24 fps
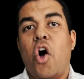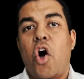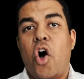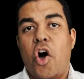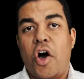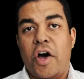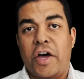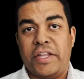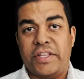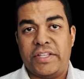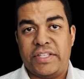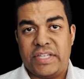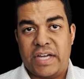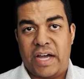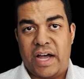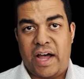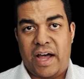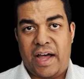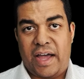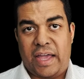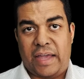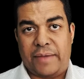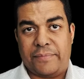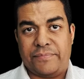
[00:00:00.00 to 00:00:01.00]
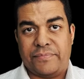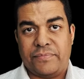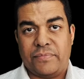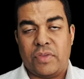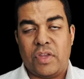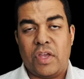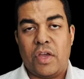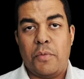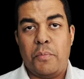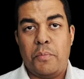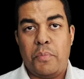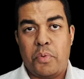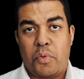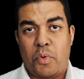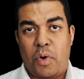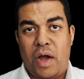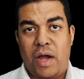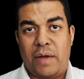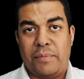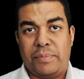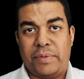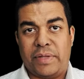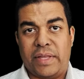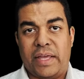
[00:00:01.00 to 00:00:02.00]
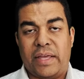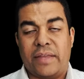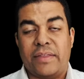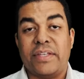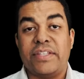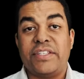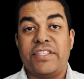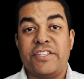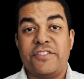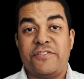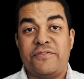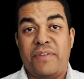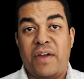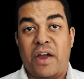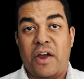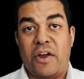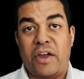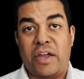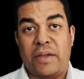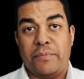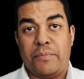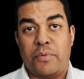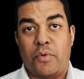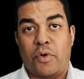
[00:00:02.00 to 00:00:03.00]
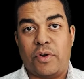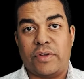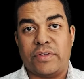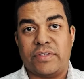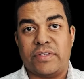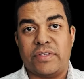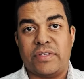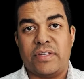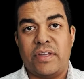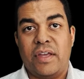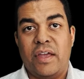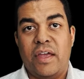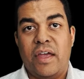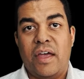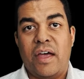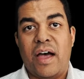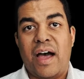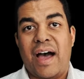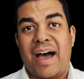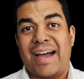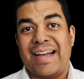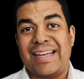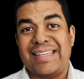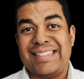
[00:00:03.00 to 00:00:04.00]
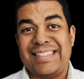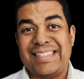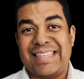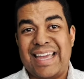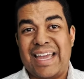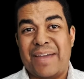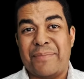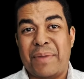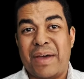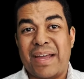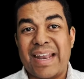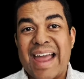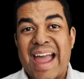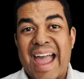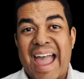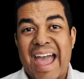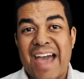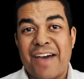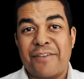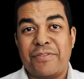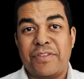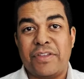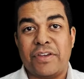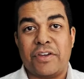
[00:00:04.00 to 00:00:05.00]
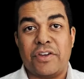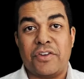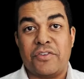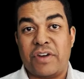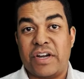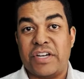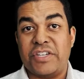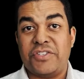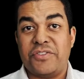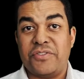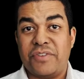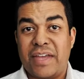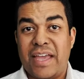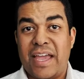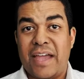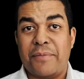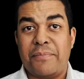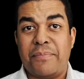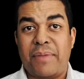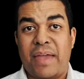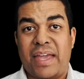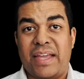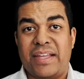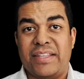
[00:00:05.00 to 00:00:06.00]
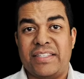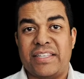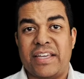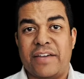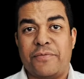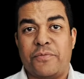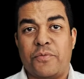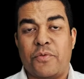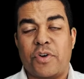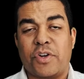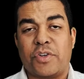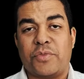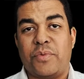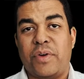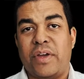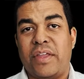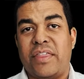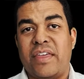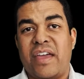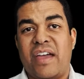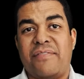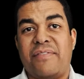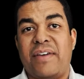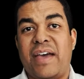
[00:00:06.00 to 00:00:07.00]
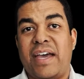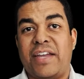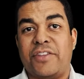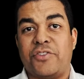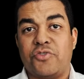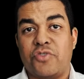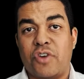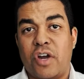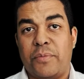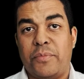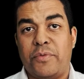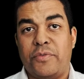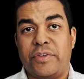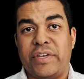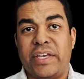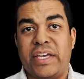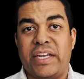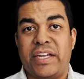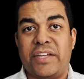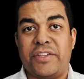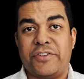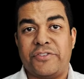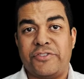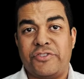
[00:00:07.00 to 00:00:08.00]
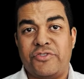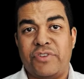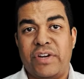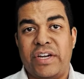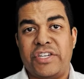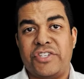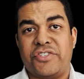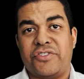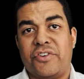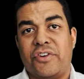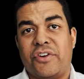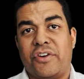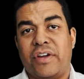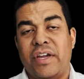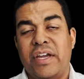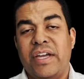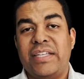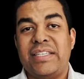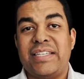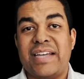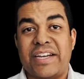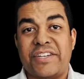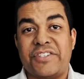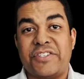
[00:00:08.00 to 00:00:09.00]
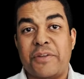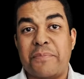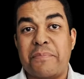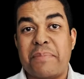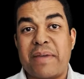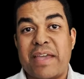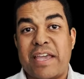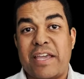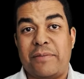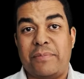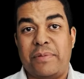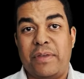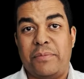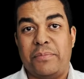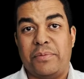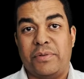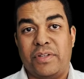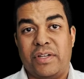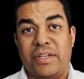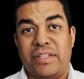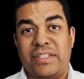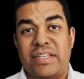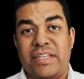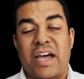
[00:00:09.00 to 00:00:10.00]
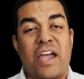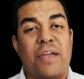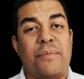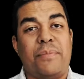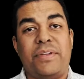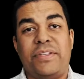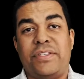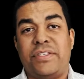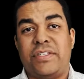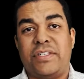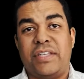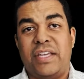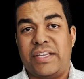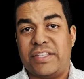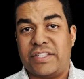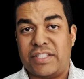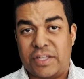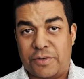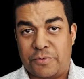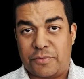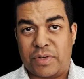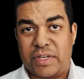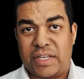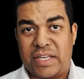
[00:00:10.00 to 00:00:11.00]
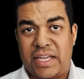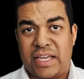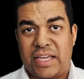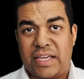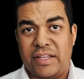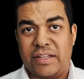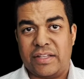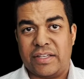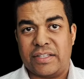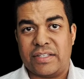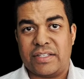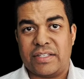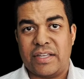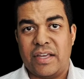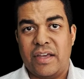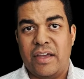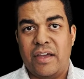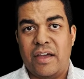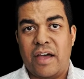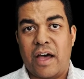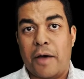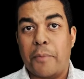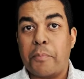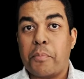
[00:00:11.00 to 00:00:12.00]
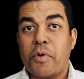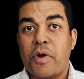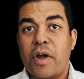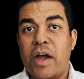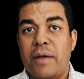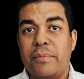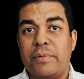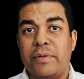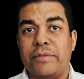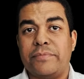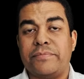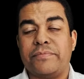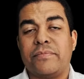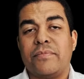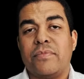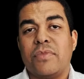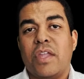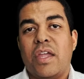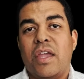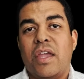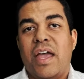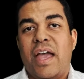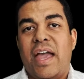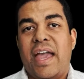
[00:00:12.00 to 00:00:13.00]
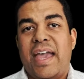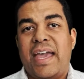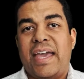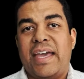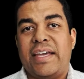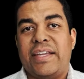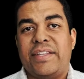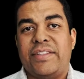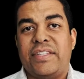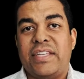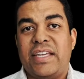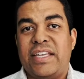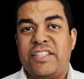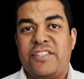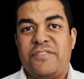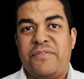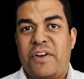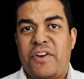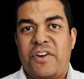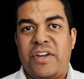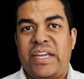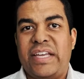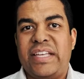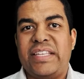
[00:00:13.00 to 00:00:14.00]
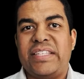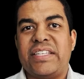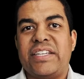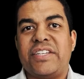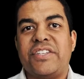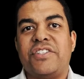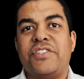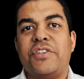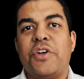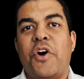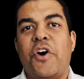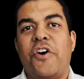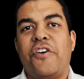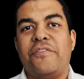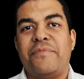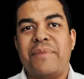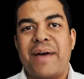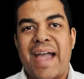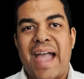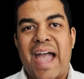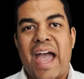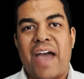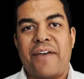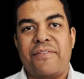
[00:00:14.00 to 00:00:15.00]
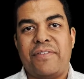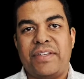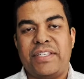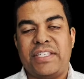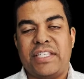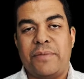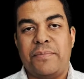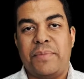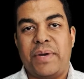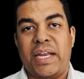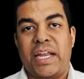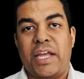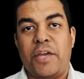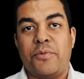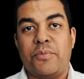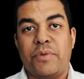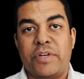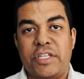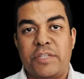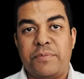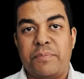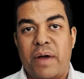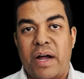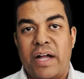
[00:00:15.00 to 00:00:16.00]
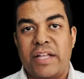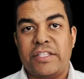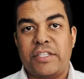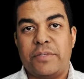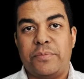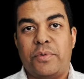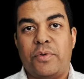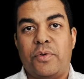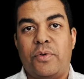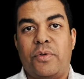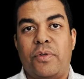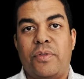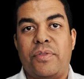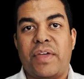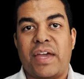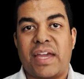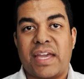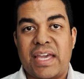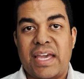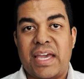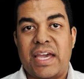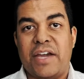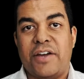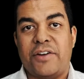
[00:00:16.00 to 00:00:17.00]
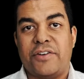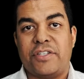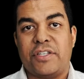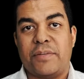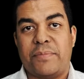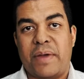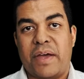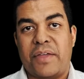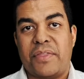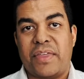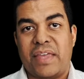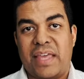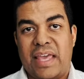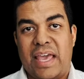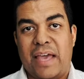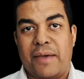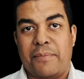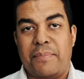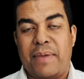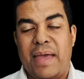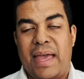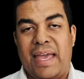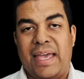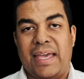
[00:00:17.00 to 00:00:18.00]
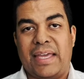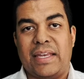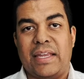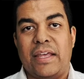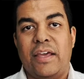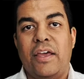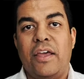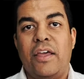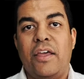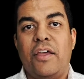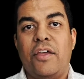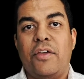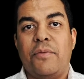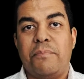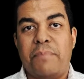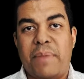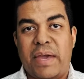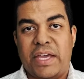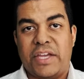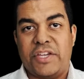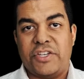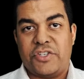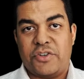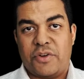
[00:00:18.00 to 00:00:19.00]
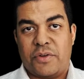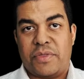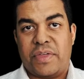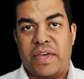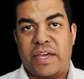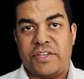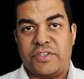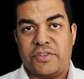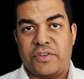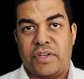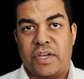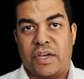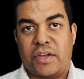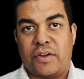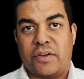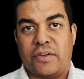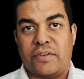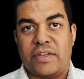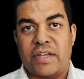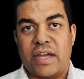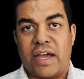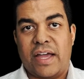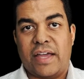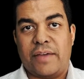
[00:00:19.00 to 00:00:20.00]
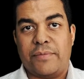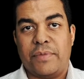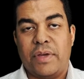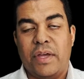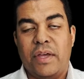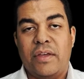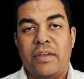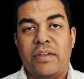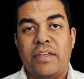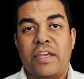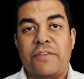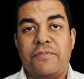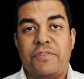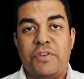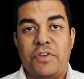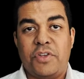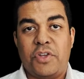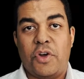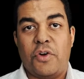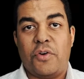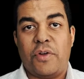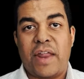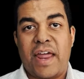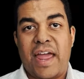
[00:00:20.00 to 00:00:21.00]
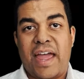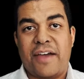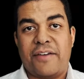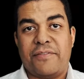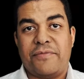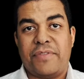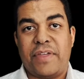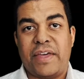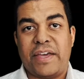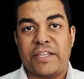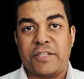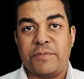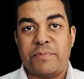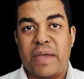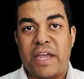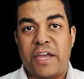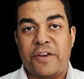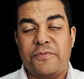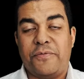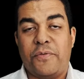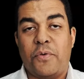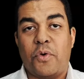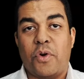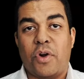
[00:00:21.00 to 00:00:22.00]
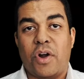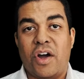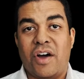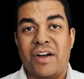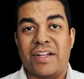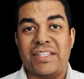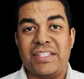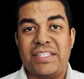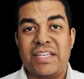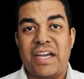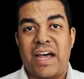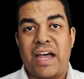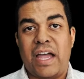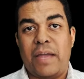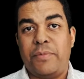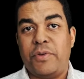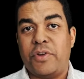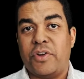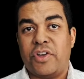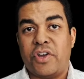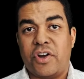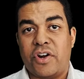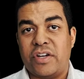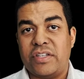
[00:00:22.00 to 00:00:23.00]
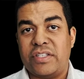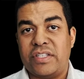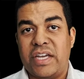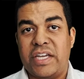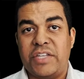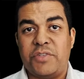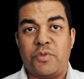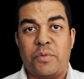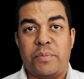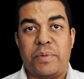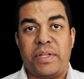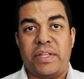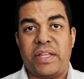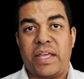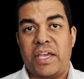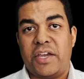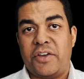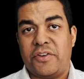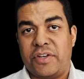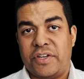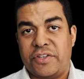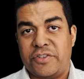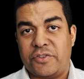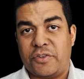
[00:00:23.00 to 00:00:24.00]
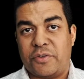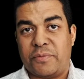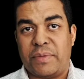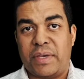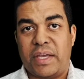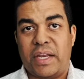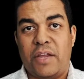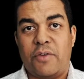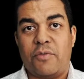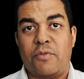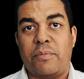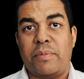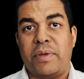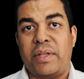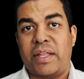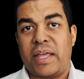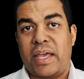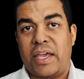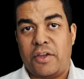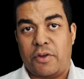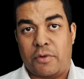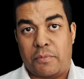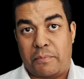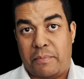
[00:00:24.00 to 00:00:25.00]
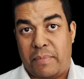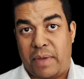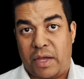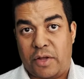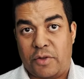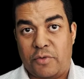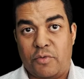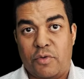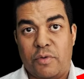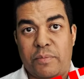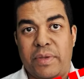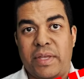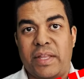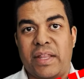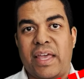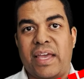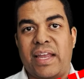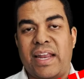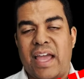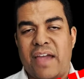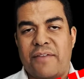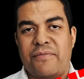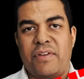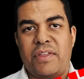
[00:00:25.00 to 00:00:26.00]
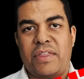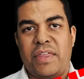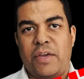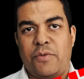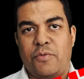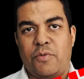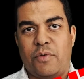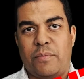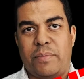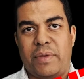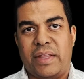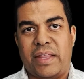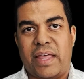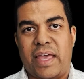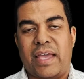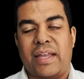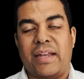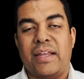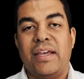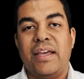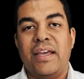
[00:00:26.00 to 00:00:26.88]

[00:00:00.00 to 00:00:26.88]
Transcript: on time, promptly. This is very important. I'd say about half the congressional campaigns I've worked with have had trouble getting their treasurer to actually pay people on time. It's a ridiculous problem, and it's very easy to solve by having somebody responsible that cares about the campaign making sure things are done on time. If you don't have things paid for on time, your yard signs will be late, your digital media will be late, your mail will be late, everything will be late.